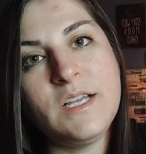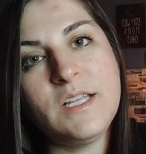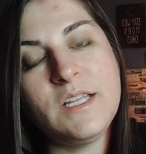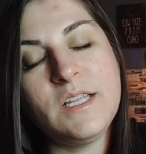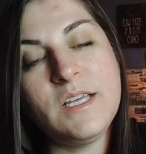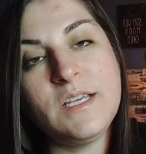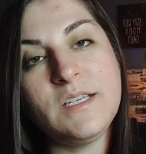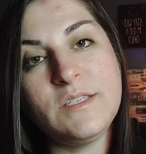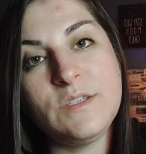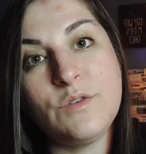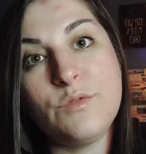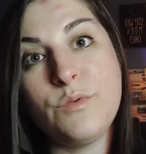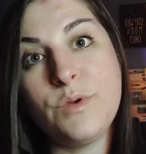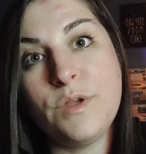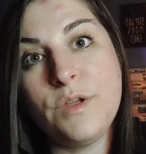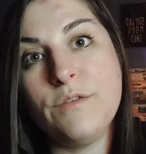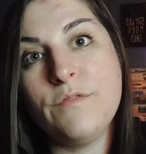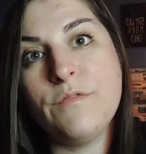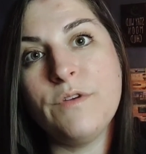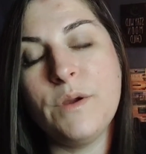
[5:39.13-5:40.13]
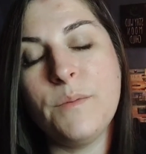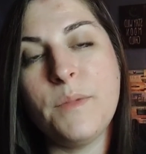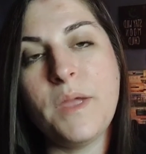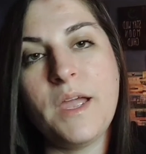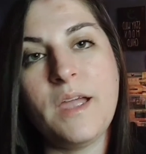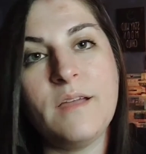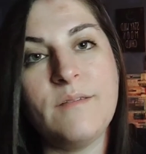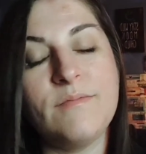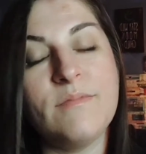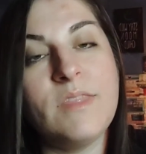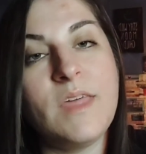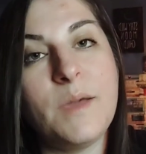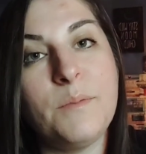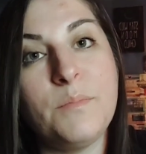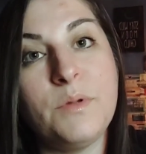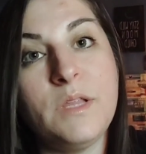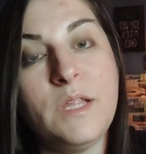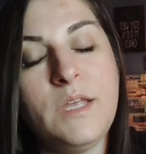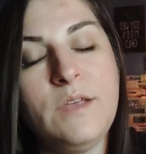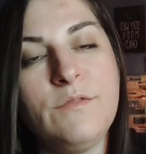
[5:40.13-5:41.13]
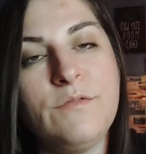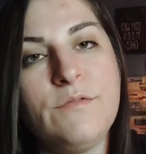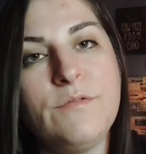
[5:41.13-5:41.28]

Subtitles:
thus reaffirming that belief.